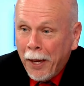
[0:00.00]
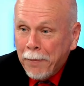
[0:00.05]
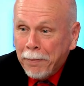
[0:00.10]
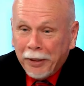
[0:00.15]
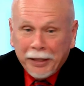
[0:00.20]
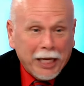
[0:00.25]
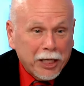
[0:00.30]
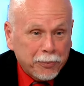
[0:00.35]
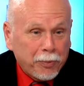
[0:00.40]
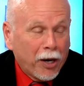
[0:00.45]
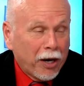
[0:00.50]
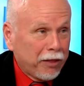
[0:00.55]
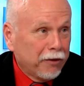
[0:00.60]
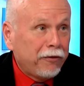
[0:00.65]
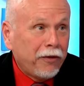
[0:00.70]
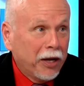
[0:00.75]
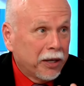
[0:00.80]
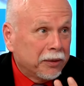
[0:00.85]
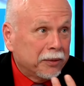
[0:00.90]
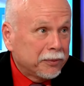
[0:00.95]
But that's part of the
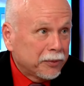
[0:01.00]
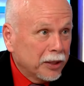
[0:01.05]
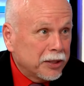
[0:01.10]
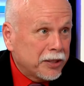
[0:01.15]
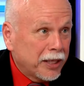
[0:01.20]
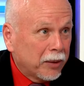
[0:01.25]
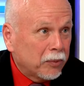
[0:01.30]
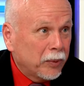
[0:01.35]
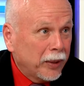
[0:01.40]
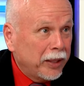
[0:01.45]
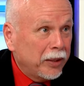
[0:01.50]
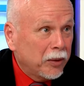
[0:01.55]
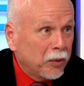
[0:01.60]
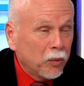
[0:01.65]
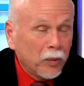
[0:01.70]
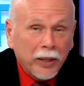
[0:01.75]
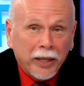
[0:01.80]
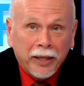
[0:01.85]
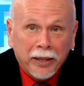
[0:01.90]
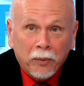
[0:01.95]
fun, is that
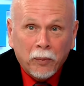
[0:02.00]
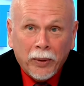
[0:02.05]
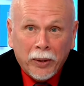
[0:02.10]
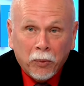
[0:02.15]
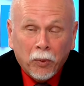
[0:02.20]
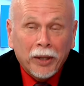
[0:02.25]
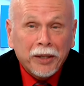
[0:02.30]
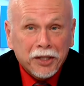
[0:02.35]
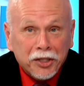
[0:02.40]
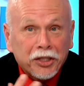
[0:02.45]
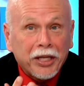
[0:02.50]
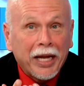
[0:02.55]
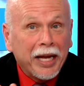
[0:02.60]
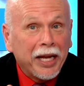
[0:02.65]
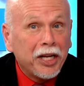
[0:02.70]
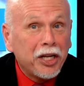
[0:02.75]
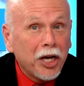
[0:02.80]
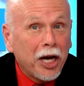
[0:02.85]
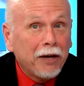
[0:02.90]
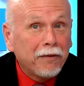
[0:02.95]
we want to
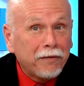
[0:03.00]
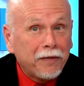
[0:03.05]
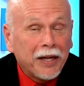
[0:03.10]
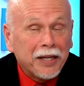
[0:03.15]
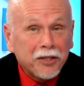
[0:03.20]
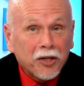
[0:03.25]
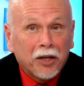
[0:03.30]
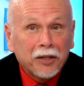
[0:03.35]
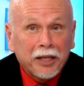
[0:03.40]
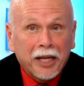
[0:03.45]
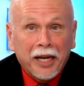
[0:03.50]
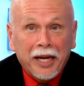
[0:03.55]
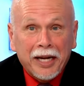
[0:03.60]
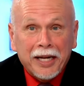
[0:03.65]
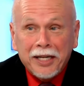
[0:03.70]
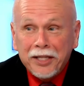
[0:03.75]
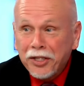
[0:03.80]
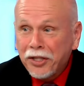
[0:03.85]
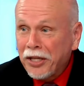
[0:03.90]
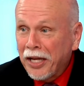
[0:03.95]
say enough that's on the
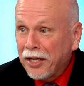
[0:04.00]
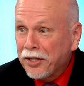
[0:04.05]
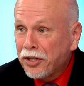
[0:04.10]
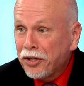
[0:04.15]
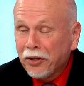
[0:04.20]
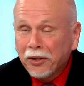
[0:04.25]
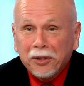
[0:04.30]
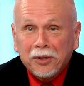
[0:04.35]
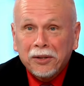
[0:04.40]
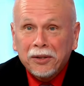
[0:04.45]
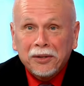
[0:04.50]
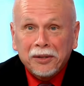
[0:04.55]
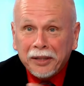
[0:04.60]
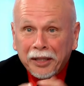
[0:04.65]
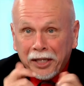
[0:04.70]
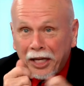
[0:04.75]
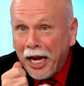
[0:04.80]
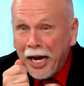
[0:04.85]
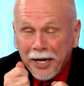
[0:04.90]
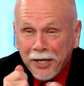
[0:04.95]
edge that you'll
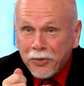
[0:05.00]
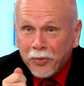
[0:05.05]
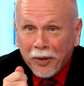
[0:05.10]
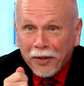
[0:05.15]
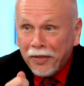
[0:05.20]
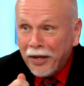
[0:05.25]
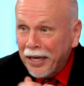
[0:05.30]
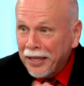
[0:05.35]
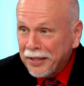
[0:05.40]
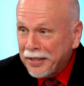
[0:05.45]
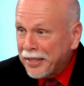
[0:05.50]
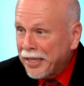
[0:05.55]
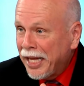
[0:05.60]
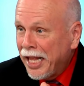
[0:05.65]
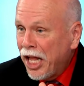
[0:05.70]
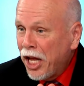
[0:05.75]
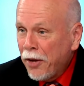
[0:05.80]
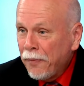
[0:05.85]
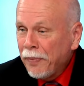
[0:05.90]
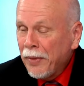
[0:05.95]
engage with us.
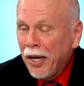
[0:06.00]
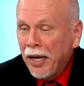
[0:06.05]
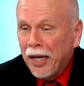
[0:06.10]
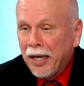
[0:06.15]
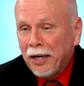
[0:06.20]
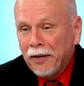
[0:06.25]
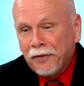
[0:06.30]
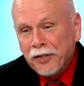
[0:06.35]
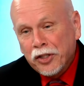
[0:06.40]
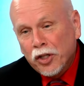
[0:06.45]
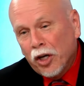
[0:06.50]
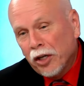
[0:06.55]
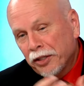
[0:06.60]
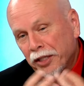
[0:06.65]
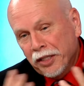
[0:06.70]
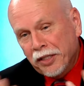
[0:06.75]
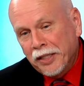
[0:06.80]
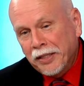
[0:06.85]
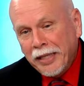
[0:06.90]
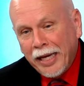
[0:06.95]
If it's all
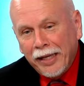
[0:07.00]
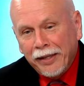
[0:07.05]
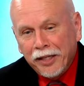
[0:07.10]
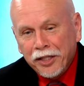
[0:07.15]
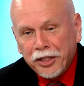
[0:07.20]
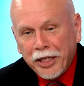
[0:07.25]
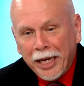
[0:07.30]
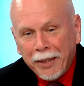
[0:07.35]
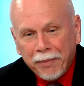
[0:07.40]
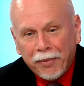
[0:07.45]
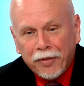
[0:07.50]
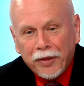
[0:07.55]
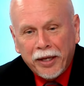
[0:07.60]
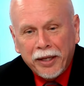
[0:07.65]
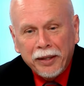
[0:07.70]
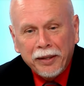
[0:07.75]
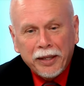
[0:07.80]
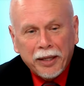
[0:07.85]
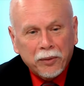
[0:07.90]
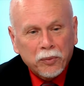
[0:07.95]
just saying the same
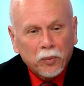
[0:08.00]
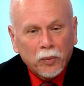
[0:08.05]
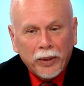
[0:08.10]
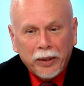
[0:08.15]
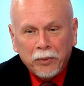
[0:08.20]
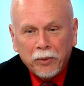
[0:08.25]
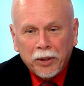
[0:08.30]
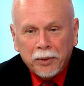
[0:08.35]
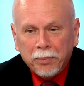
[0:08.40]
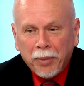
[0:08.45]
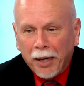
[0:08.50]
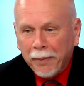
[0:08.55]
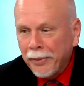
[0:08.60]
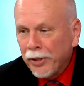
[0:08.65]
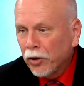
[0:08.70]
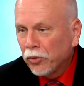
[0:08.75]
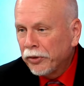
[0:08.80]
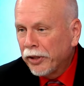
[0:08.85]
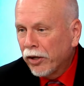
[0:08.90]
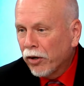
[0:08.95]
thing, then we would probably
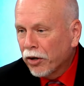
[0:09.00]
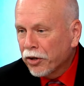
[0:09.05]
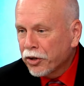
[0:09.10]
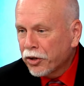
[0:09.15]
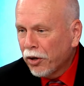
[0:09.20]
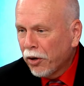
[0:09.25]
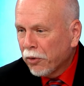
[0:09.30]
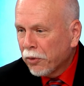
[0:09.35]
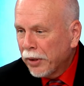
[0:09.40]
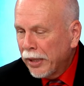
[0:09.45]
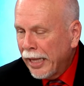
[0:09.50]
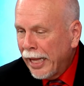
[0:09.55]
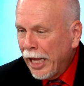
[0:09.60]
don't need our show.